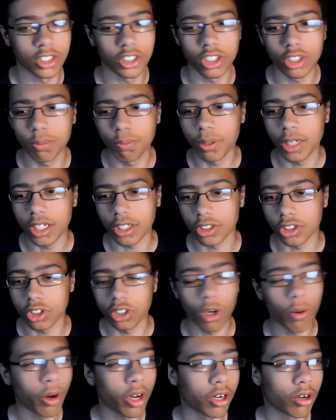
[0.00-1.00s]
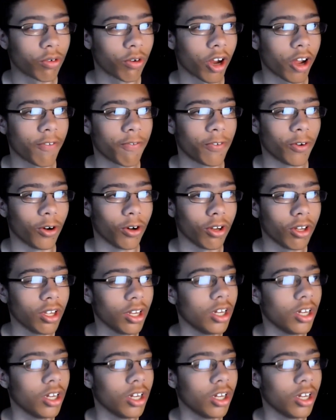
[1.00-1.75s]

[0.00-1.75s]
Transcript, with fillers: She's being so ungrateful.